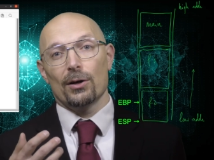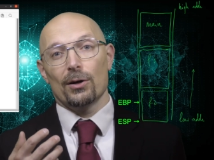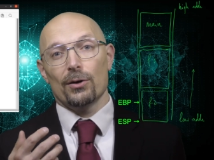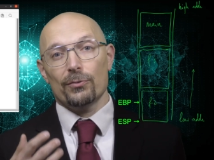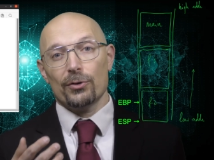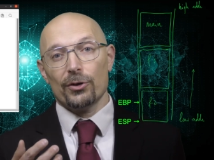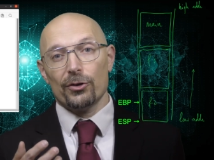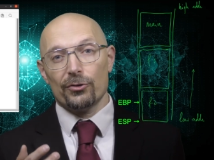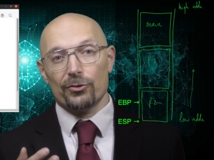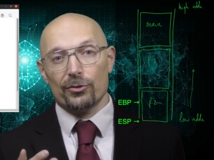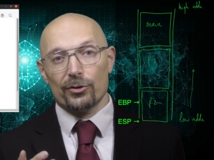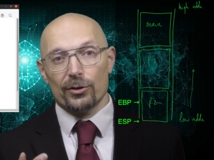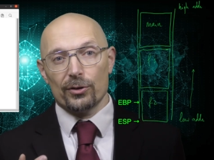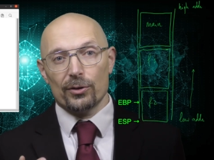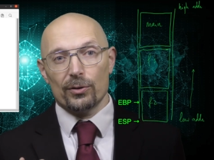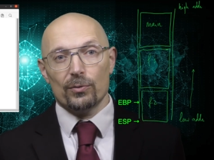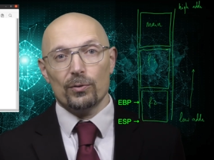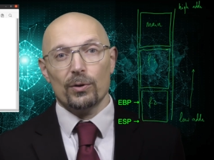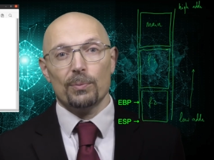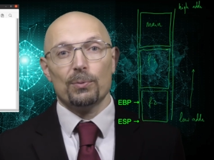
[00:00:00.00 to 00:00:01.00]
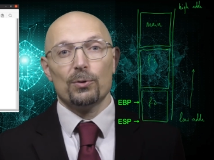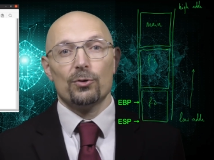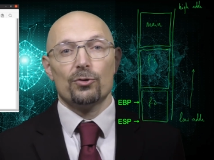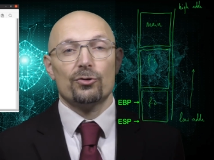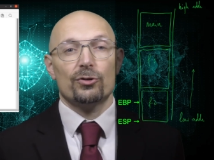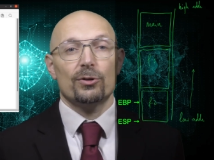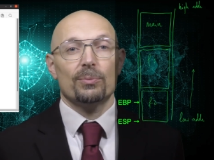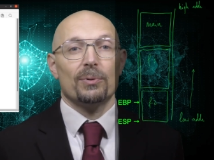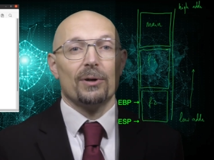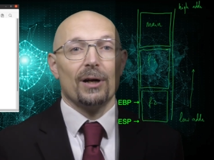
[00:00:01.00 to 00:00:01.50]
First, we
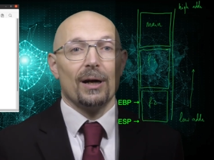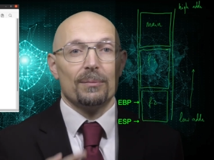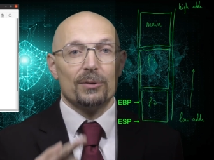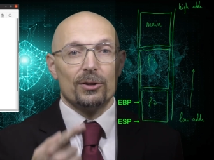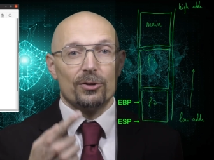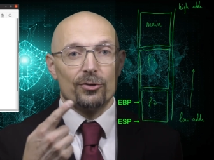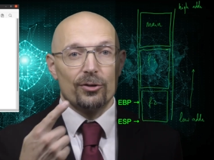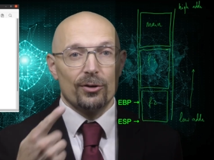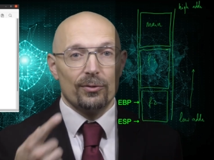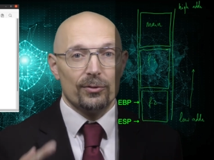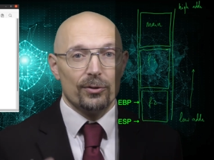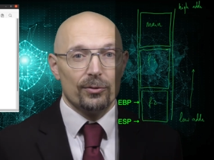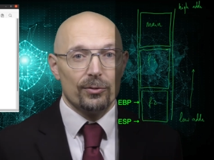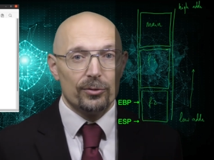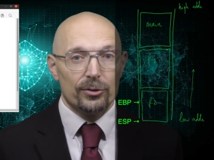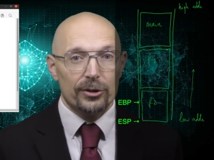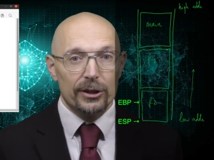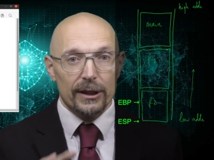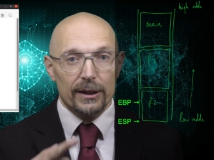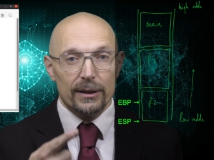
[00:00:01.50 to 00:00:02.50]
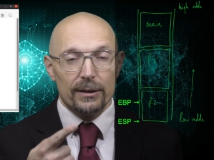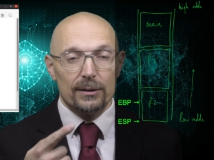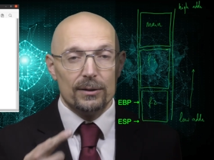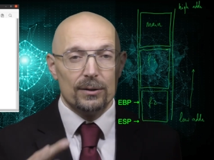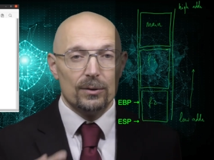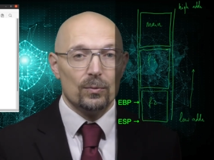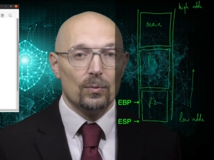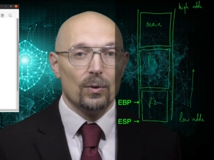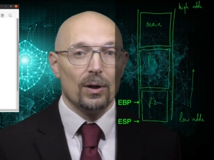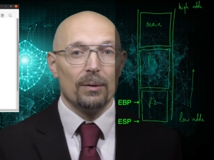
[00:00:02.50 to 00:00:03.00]
push the parameters of the routine
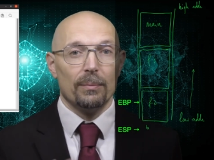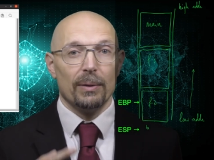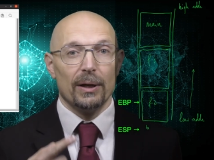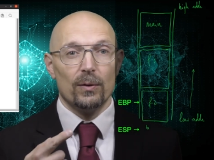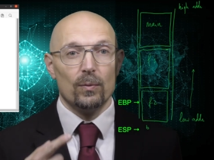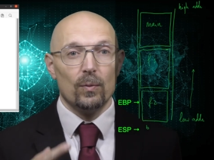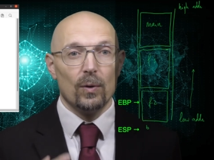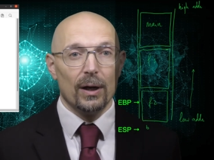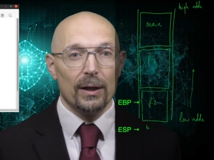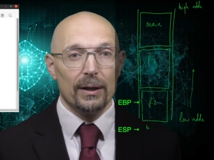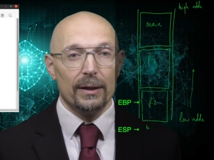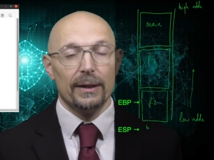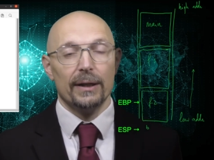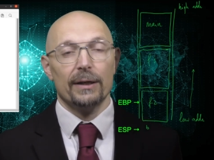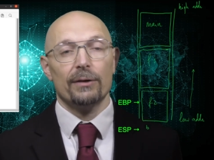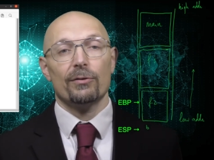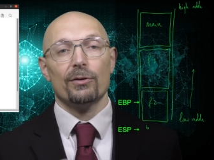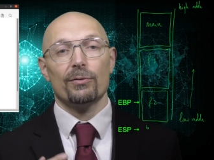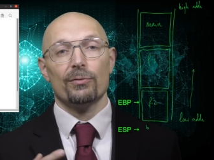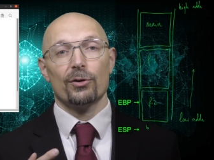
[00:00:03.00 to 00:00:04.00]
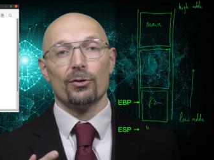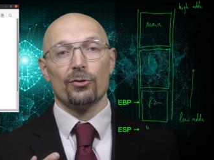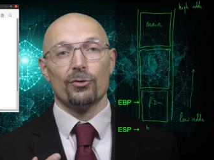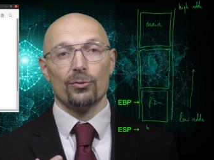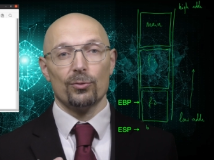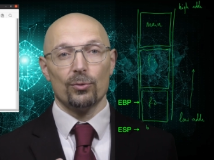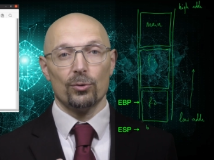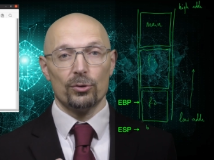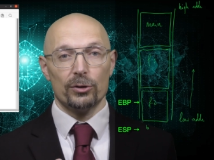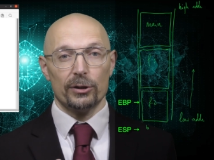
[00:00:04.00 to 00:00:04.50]
one by one in reverse
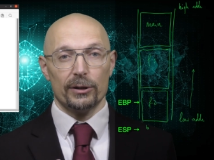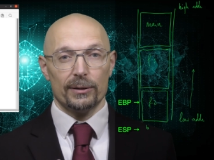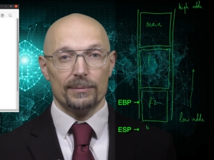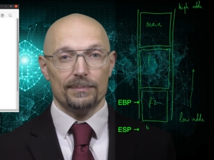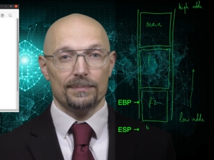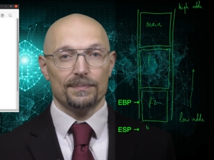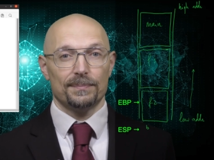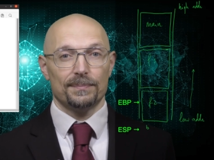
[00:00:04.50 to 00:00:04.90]
order.